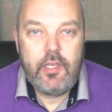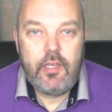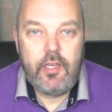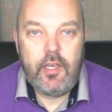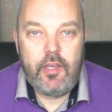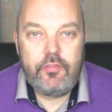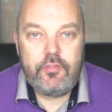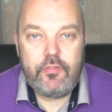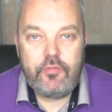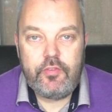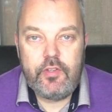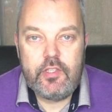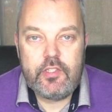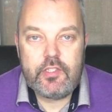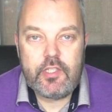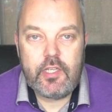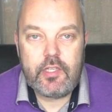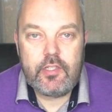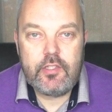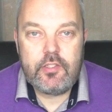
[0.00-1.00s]
after three
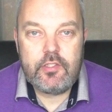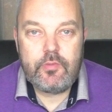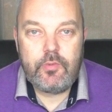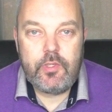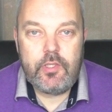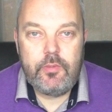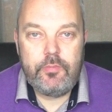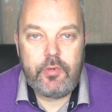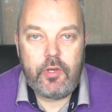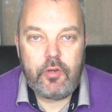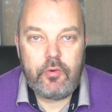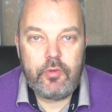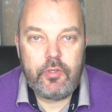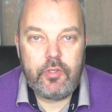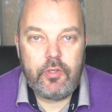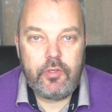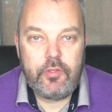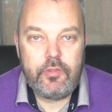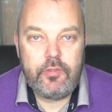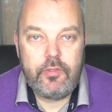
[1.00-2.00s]
seconds when you power it
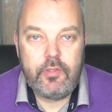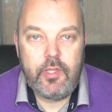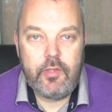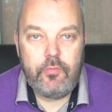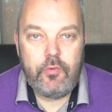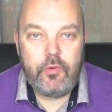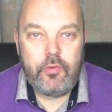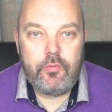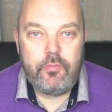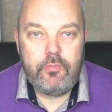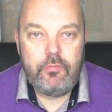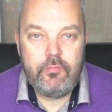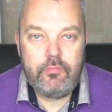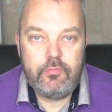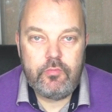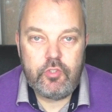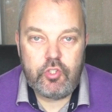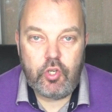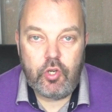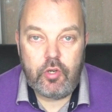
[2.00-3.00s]
on, it will
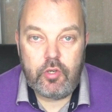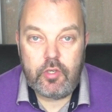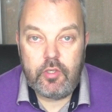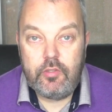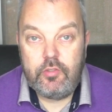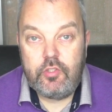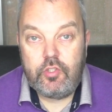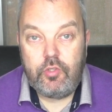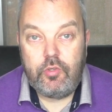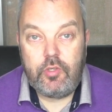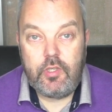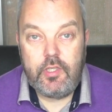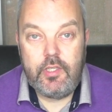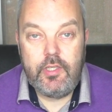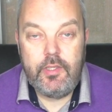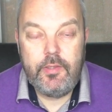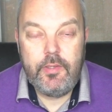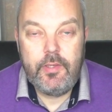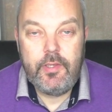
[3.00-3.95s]
jog shortly.